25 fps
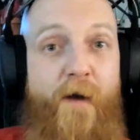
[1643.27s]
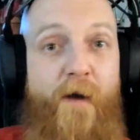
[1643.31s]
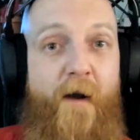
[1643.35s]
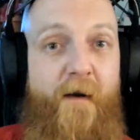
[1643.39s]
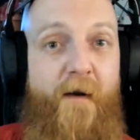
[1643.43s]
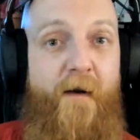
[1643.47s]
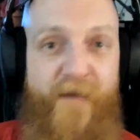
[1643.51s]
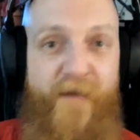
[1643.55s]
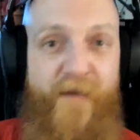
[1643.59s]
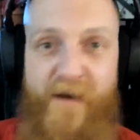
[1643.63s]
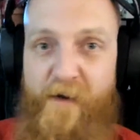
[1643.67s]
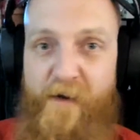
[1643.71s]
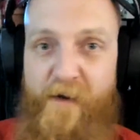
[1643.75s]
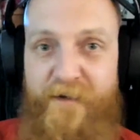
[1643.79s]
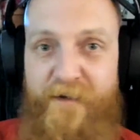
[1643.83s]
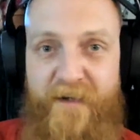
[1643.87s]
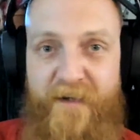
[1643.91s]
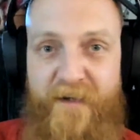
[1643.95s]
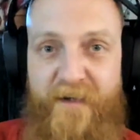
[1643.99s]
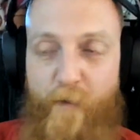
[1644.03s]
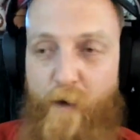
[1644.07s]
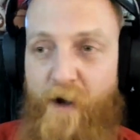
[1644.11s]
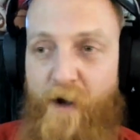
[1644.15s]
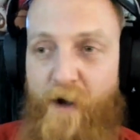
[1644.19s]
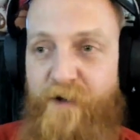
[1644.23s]
I don't know if any of you guys
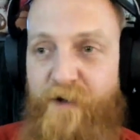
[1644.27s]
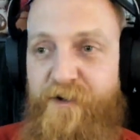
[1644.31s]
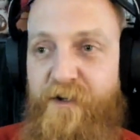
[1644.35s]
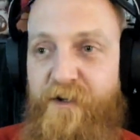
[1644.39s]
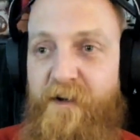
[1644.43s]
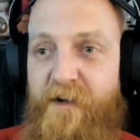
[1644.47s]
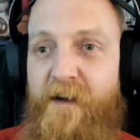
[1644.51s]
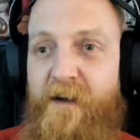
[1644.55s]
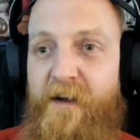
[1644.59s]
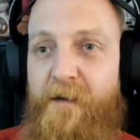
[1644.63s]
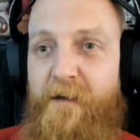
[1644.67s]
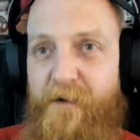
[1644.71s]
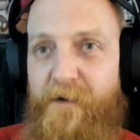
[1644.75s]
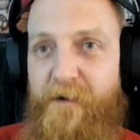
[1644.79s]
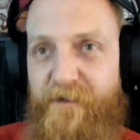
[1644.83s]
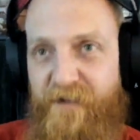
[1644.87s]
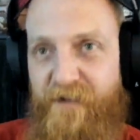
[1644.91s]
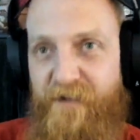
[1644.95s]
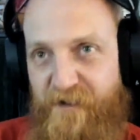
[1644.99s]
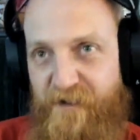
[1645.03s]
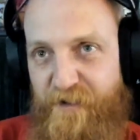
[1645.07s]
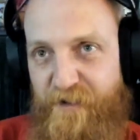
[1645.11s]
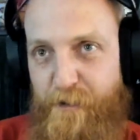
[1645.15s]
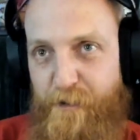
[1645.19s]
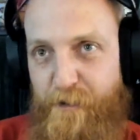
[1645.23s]
ever watch it, but it's
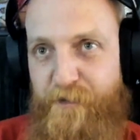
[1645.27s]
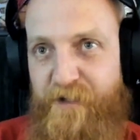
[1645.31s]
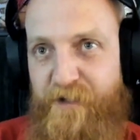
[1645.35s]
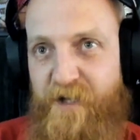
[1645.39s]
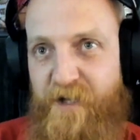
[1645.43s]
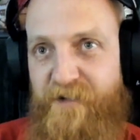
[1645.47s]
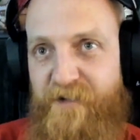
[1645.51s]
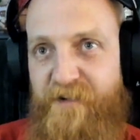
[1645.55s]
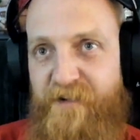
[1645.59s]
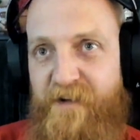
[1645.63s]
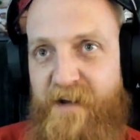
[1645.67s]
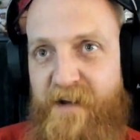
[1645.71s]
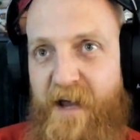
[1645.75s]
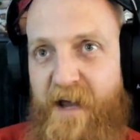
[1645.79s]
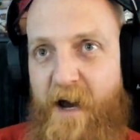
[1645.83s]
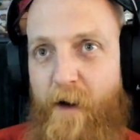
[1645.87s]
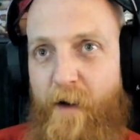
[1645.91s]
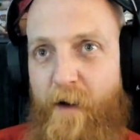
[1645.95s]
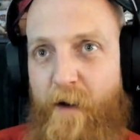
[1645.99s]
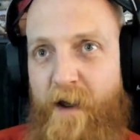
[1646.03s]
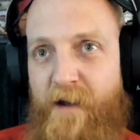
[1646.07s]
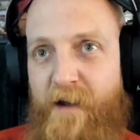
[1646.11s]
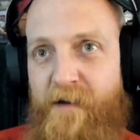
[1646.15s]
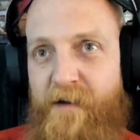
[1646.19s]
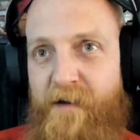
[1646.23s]
in its new season now.
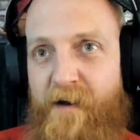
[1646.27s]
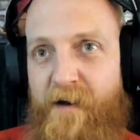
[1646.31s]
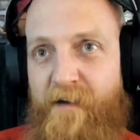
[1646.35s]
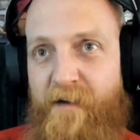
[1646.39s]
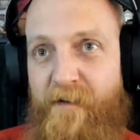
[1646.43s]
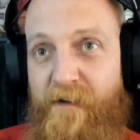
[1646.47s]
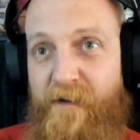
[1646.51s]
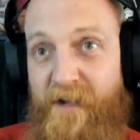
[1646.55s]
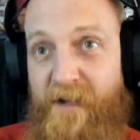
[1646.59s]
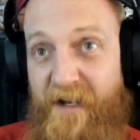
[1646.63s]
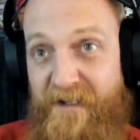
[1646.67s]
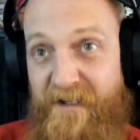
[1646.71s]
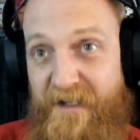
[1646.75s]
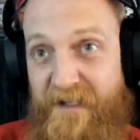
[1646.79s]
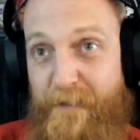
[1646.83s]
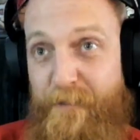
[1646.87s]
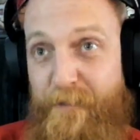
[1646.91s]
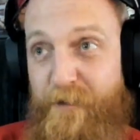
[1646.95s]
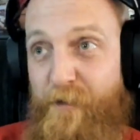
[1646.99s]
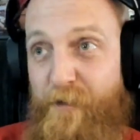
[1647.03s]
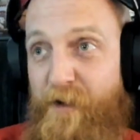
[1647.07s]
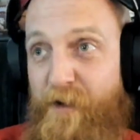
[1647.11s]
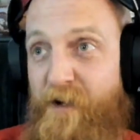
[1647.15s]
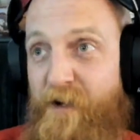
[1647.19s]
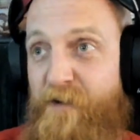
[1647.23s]
And the latest
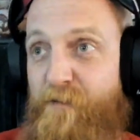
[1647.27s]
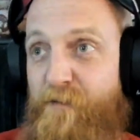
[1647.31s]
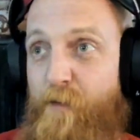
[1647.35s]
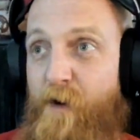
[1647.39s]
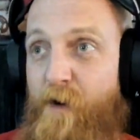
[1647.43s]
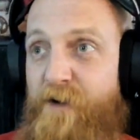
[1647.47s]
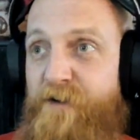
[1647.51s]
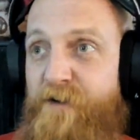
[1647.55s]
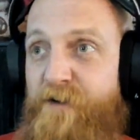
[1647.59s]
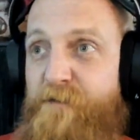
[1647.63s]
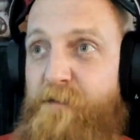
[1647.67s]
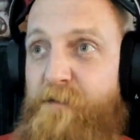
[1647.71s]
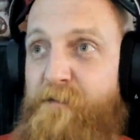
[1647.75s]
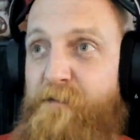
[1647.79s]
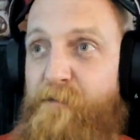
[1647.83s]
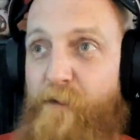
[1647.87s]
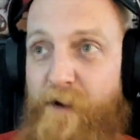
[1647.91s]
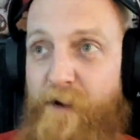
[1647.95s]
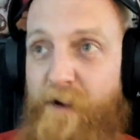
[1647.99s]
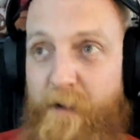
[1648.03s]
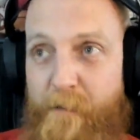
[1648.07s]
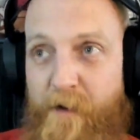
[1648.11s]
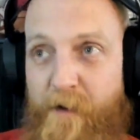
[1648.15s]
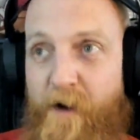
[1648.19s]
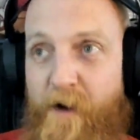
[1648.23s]
episode I just watched
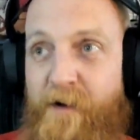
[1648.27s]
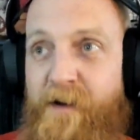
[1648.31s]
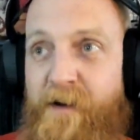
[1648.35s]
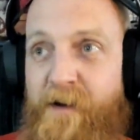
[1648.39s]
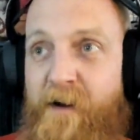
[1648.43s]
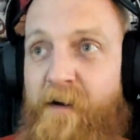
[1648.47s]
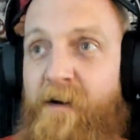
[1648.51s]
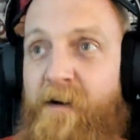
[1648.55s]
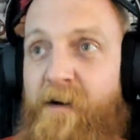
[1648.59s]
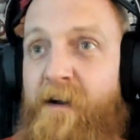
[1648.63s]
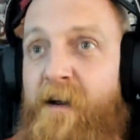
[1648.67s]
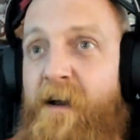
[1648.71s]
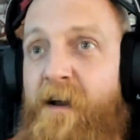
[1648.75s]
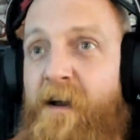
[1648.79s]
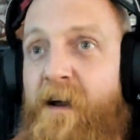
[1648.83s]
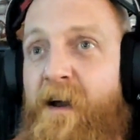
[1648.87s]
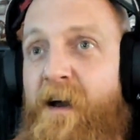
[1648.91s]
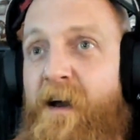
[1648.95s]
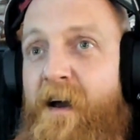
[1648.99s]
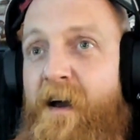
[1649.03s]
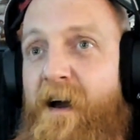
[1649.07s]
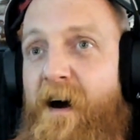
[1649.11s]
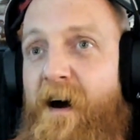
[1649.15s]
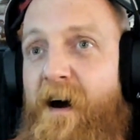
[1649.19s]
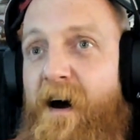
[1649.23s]
before coming on here,
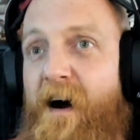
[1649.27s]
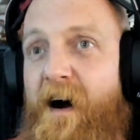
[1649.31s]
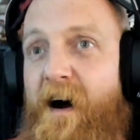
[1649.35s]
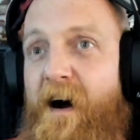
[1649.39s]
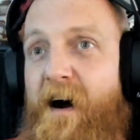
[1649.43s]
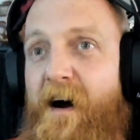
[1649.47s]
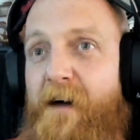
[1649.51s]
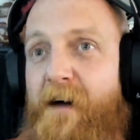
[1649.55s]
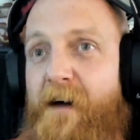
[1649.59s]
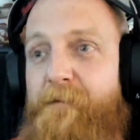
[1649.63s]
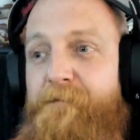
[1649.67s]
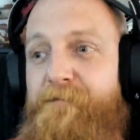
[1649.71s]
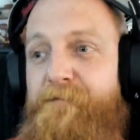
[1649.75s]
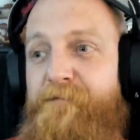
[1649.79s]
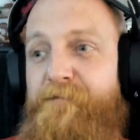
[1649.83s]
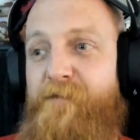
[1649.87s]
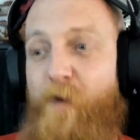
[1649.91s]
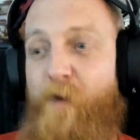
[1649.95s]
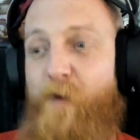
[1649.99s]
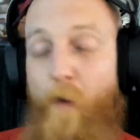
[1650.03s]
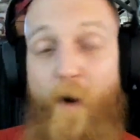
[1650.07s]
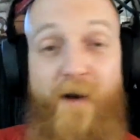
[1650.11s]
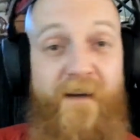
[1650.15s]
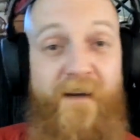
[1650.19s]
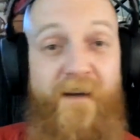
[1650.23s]
the
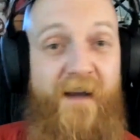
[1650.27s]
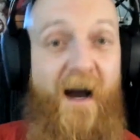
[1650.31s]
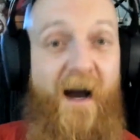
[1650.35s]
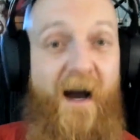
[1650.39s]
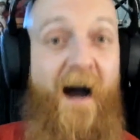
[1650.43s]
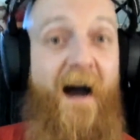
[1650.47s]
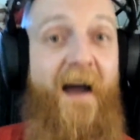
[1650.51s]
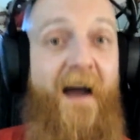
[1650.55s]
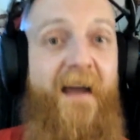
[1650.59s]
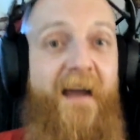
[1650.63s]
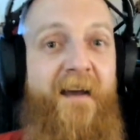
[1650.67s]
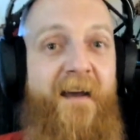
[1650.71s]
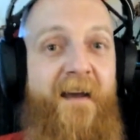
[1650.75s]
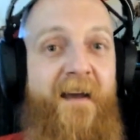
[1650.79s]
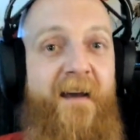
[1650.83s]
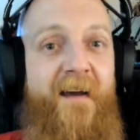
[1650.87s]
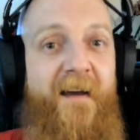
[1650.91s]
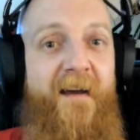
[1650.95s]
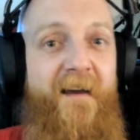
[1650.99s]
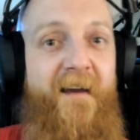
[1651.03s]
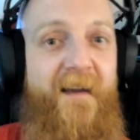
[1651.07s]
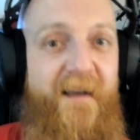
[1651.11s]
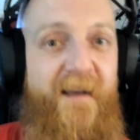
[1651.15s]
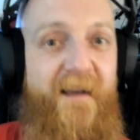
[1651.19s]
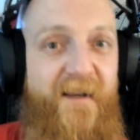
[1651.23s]
one guy,
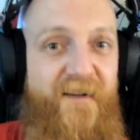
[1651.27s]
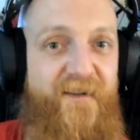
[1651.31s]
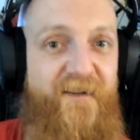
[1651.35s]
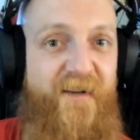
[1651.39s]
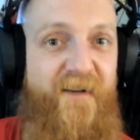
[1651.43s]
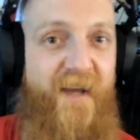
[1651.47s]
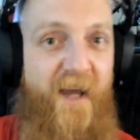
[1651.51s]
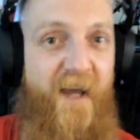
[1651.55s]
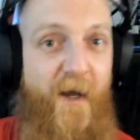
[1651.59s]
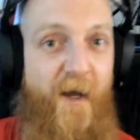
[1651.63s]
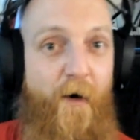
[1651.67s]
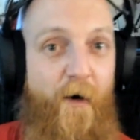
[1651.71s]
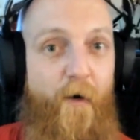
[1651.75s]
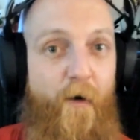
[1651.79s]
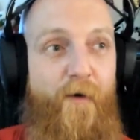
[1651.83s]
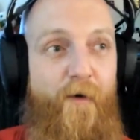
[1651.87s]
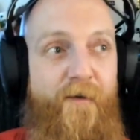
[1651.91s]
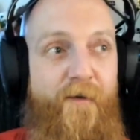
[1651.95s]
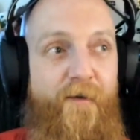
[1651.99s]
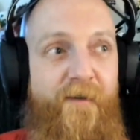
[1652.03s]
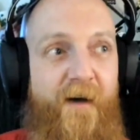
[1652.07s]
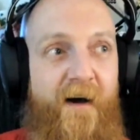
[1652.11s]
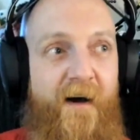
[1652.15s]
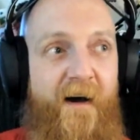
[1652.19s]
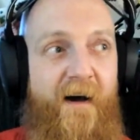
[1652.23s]
he's
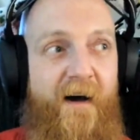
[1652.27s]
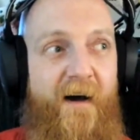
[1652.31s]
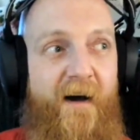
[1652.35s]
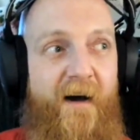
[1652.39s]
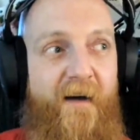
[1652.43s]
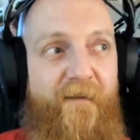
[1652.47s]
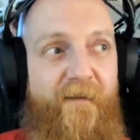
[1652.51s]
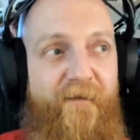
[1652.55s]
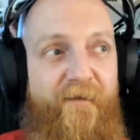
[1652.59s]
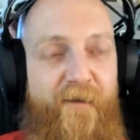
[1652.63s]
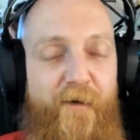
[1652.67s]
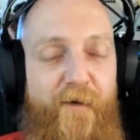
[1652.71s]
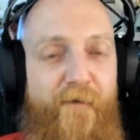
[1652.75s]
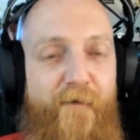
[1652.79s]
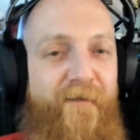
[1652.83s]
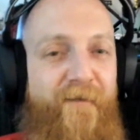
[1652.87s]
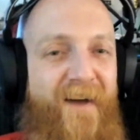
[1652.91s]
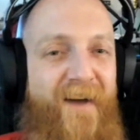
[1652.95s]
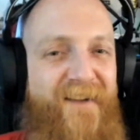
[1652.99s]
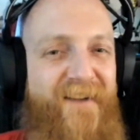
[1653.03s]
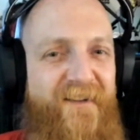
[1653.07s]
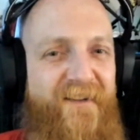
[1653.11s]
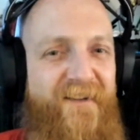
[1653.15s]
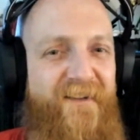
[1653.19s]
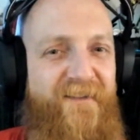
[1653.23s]
killed a few
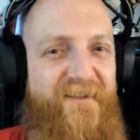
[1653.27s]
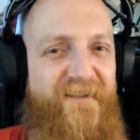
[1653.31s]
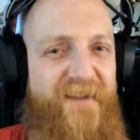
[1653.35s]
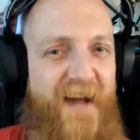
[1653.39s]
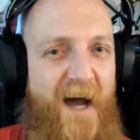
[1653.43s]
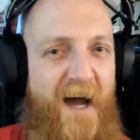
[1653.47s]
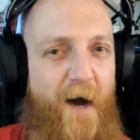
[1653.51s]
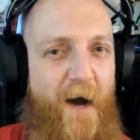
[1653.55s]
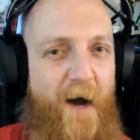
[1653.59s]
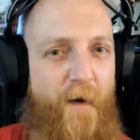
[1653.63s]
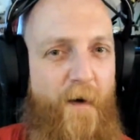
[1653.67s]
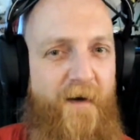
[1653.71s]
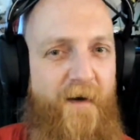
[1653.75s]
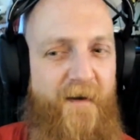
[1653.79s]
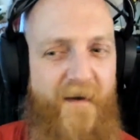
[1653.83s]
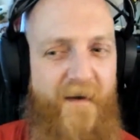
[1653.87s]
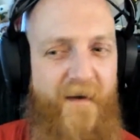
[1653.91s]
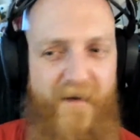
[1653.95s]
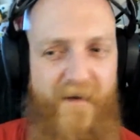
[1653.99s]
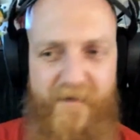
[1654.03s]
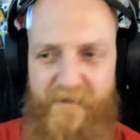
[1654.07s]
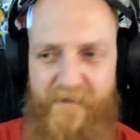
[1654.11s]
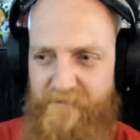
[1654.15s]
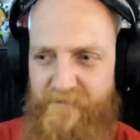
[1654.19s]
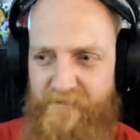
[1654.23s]
pheasants now and
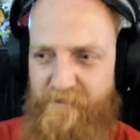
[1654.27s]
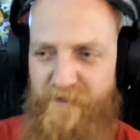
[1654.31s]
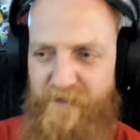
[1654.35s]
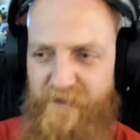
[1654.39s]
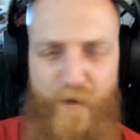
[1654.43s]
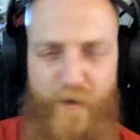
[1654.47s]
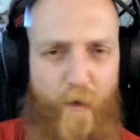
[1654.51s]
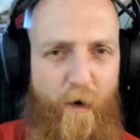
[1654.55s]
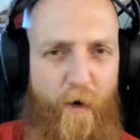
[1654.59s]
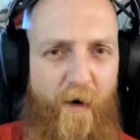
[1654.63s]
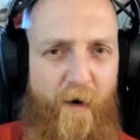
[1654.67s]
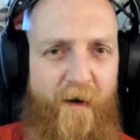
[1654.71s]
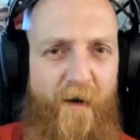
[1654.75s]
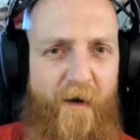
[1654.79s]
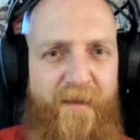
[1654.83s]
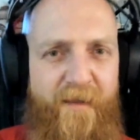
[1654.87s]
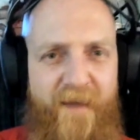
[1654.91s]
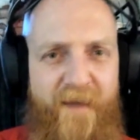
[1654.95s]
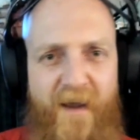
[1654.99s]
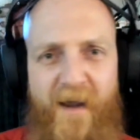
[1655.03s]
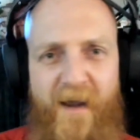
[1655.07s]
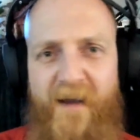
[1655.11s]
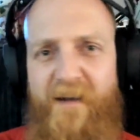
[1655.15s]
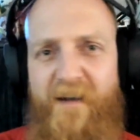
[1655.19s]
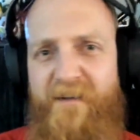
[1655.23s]
a squirrel, I
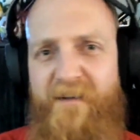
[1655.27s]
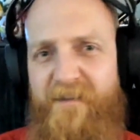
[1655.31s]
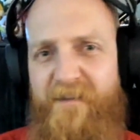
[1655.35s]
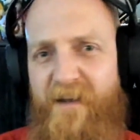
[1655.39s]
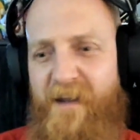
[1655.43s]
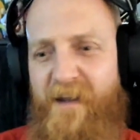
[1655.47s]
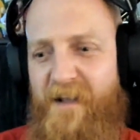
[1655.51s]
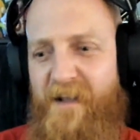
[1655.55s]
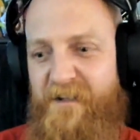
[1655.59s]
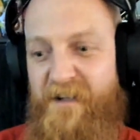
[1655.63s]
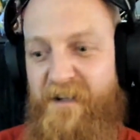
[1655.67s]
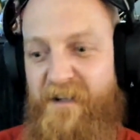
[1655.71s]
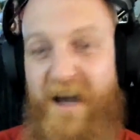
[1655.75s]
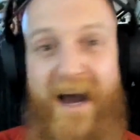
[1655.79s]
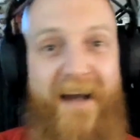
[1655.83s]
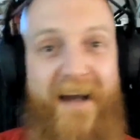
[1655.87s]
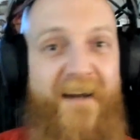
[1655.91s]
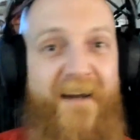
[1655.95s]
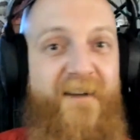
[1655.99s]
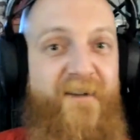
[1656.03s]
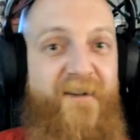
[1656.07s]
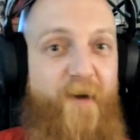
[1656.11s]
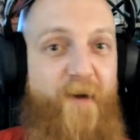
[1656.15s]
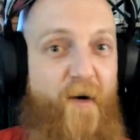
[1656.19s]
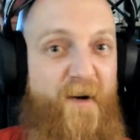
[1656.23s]
think. And it's
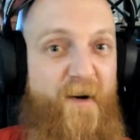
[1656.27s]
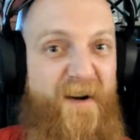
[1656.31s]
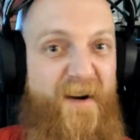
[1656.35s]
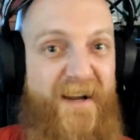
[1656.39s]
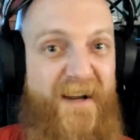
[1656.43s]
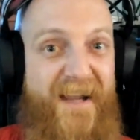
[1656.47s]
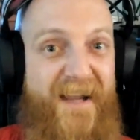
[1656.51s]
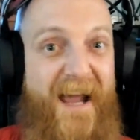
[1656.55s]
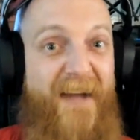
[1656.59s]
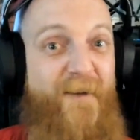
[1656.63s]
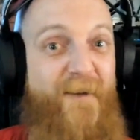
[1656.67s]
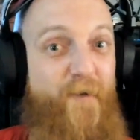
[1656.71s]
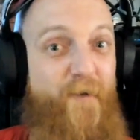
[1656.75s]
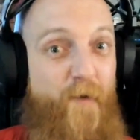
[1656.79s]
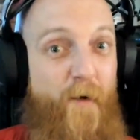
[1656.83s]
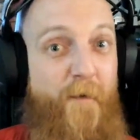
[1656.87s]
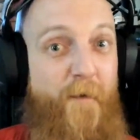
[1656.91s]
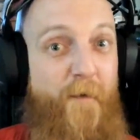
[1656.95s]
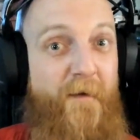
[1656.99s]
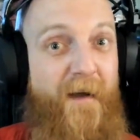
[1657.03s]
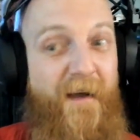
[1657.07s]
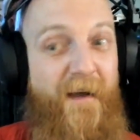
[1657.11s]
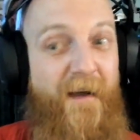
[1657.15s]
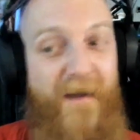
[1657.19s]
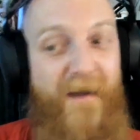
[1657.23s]
kind of starting to get to
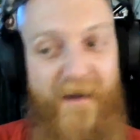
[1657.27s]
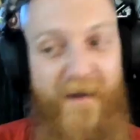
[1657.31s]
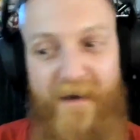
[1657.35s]
him.